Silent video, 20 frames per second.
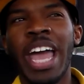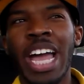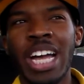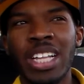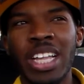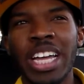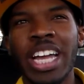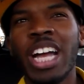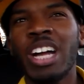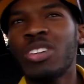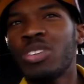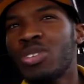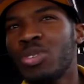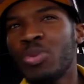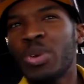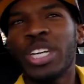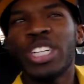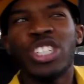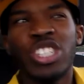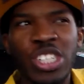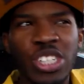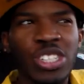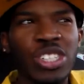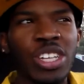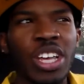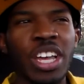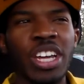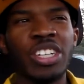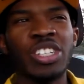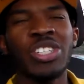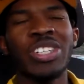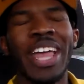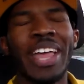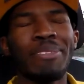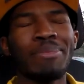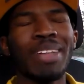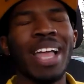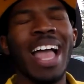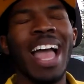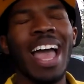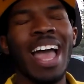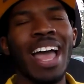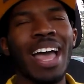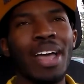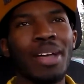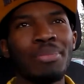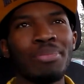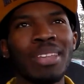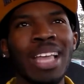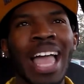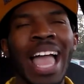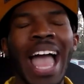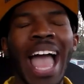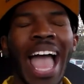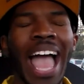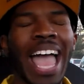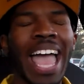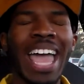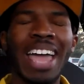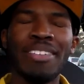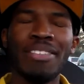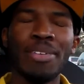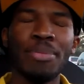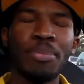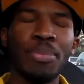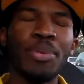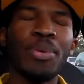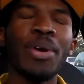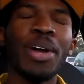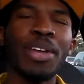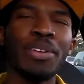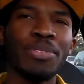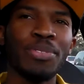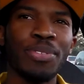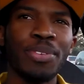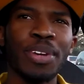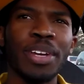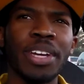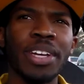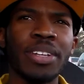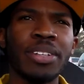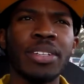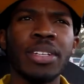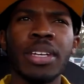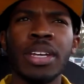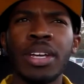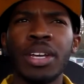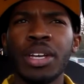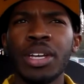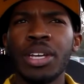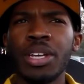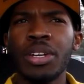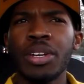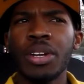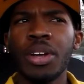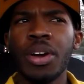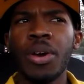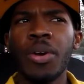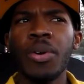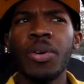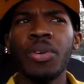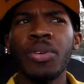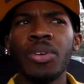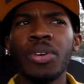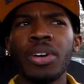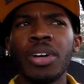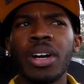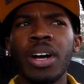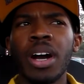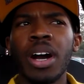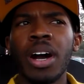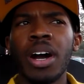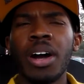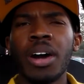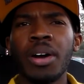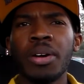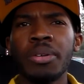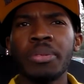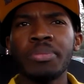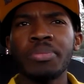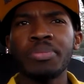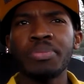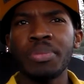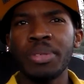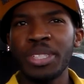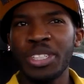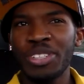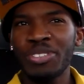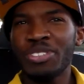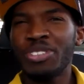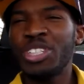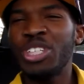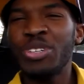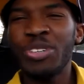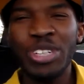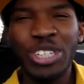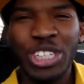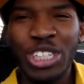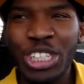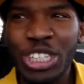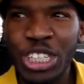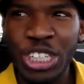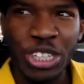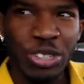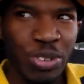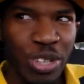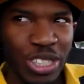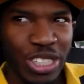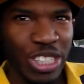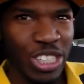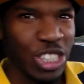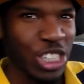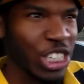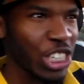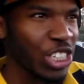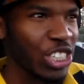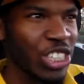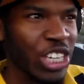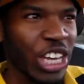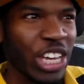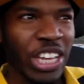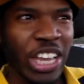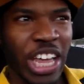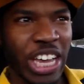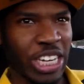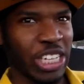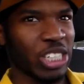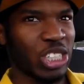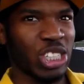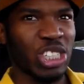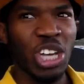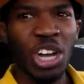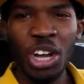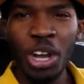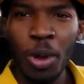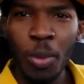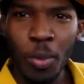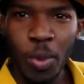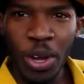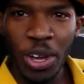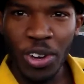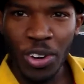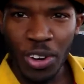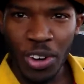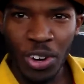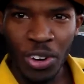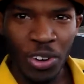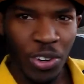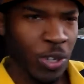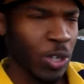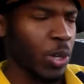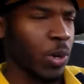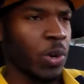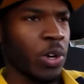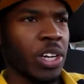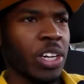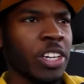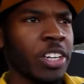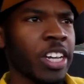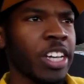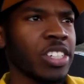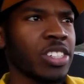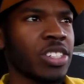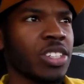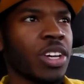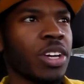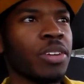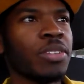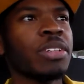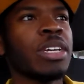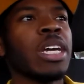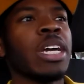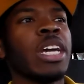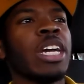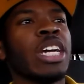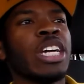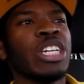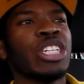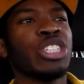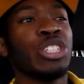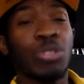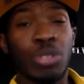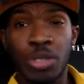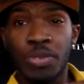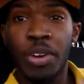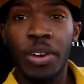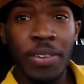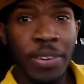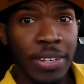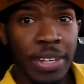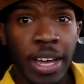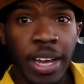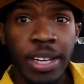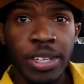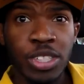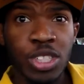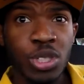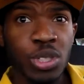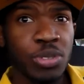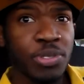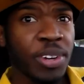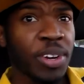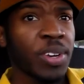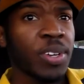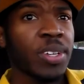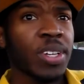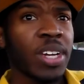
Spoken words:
act like how the way she said it. She's like, "I have a boyfriend," you know. But she didn't say it like in a stuck-up way or any of that stuff. She was very nice. She was